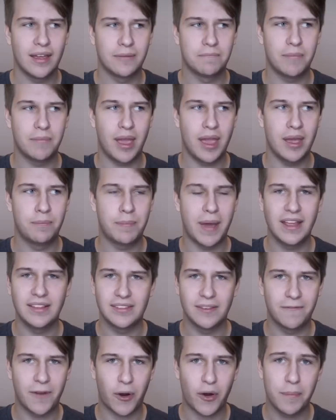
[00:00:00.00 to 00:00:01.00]
It
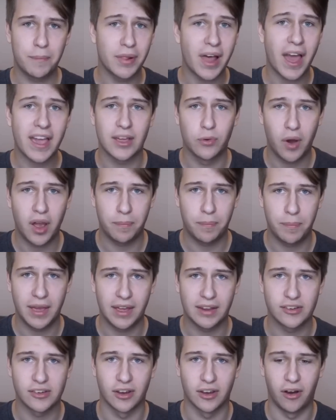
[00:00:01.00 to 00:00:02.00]
paints a very black and
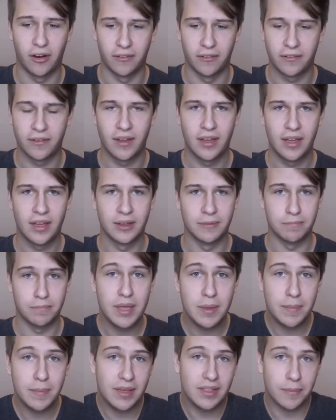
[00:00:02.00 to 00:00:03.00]
white picture of
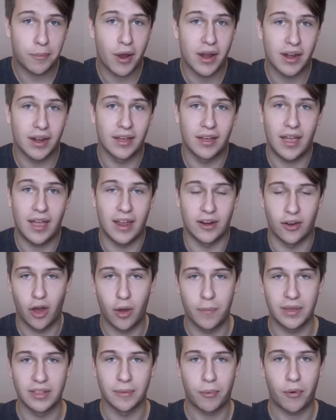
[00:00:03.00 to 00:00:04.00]
me being the predator
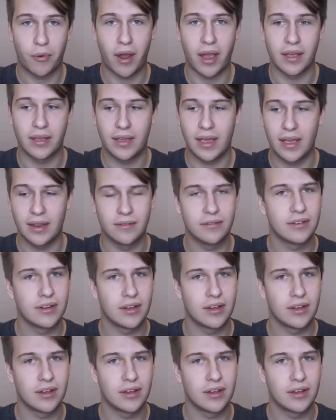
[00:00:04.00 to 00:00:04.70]
and her being the prey.